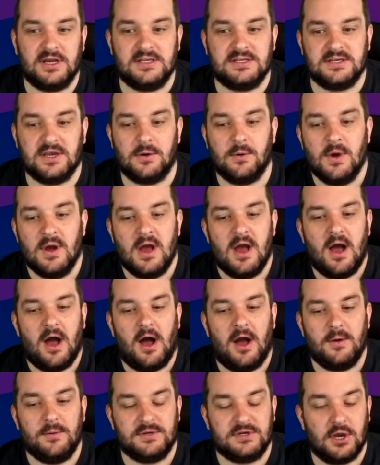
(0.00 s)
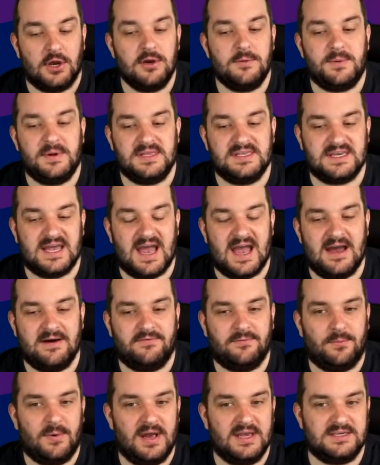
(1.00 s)
So I was hoping to
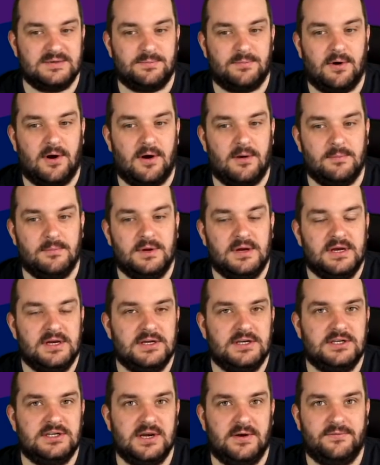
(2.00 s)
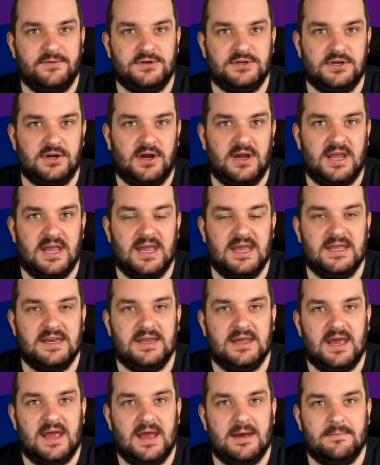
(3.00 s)
have West Brom, Sheffield
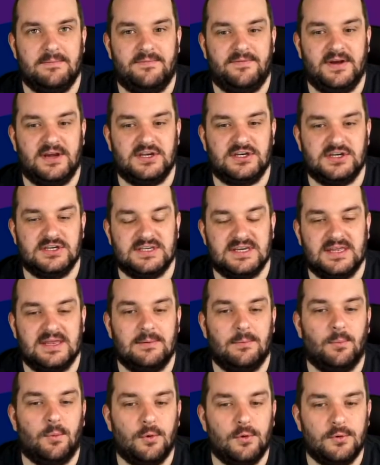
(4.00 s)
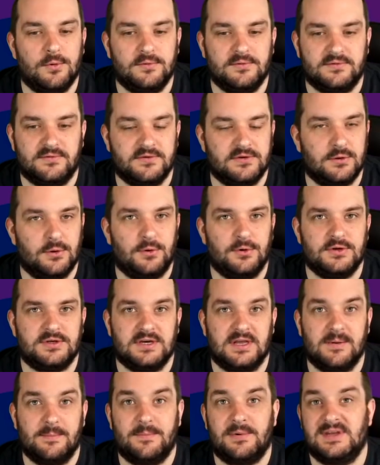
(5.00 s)
United fixtures, and then Wolves for
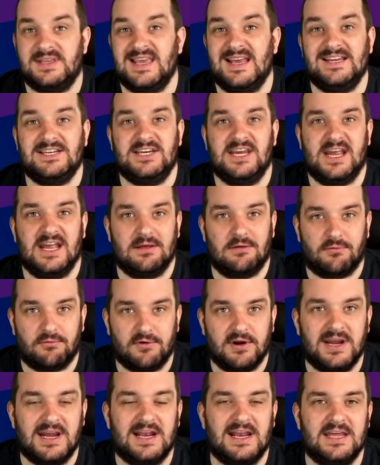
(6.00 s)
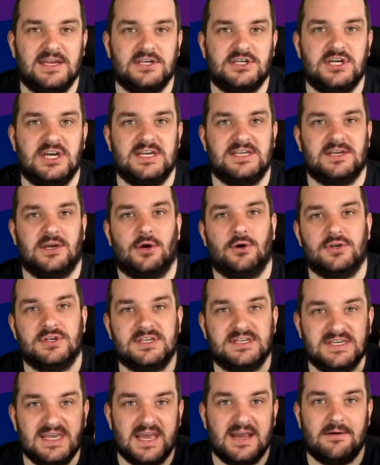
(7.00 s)
Dawson, and potentially get 3 clean sheets. I got
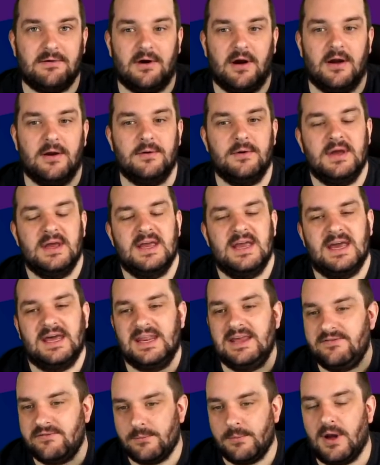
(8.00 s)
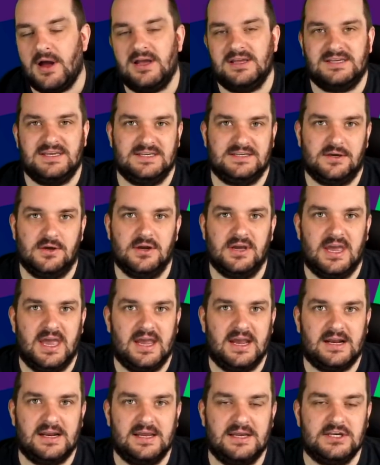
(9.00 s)
0, and even Martinez couldn't
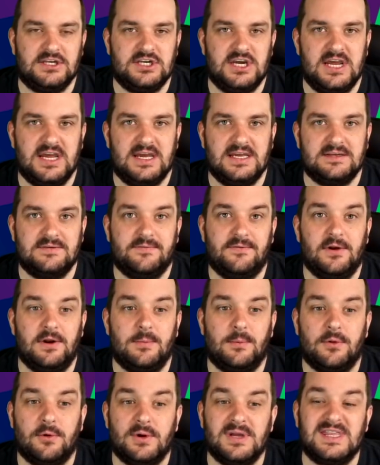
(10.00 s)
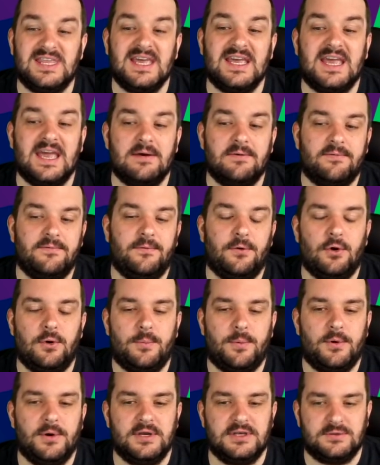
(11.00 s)
get a clean sheet against Fulham, although he did get 4
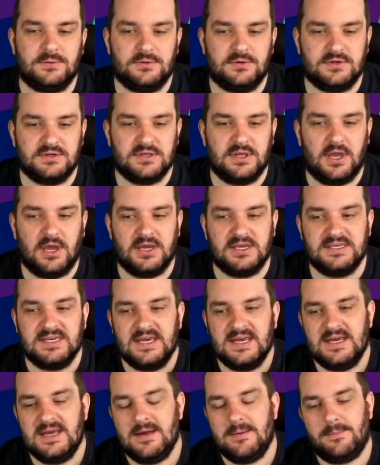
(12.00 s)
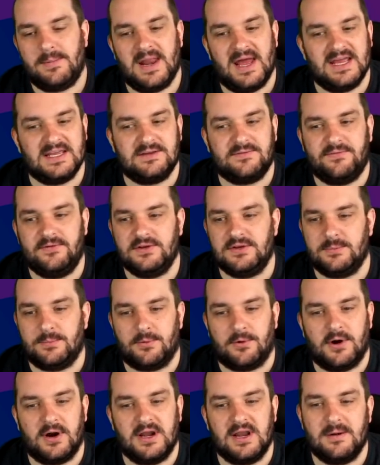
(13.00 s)
points, which was nice. Blanks for De
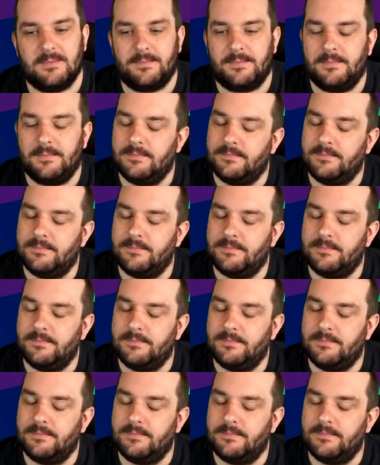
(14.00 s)
Bruyne.